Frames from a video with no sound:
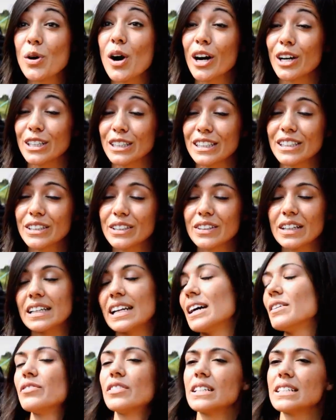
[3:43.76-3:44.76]
are you? And
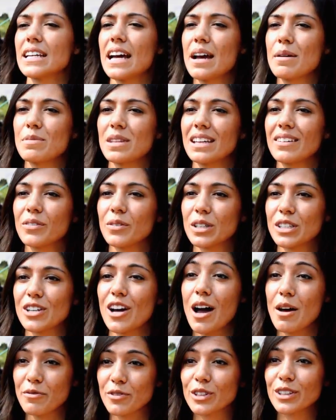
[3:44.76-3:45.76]
every time they would
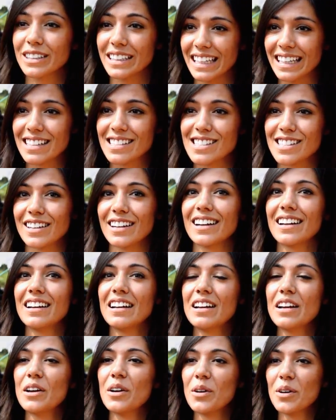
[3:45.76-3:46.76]
confidently answer
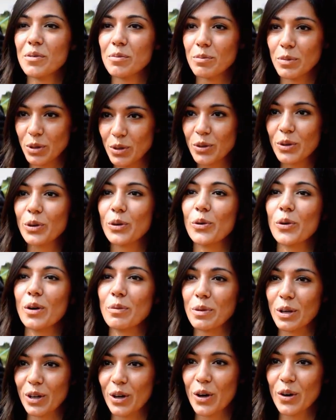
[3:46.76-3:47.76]
Muhungu or
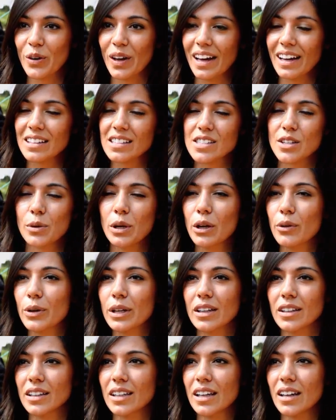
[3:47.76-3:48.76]
Makoga. And so we
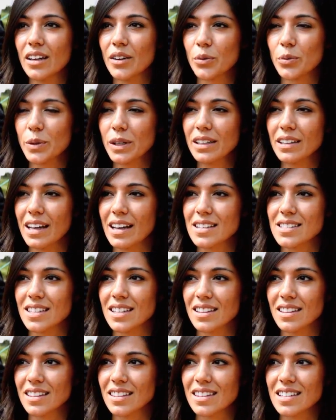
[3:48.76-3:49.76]
quickly realized
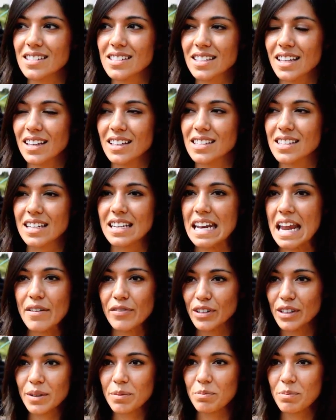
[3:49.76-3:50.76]
that these kids had
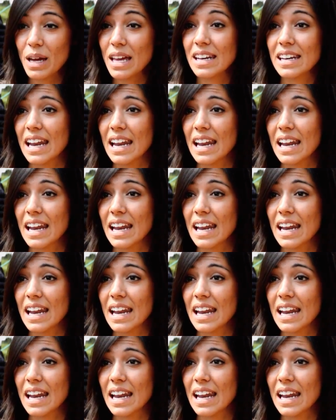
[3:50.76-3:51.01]
never been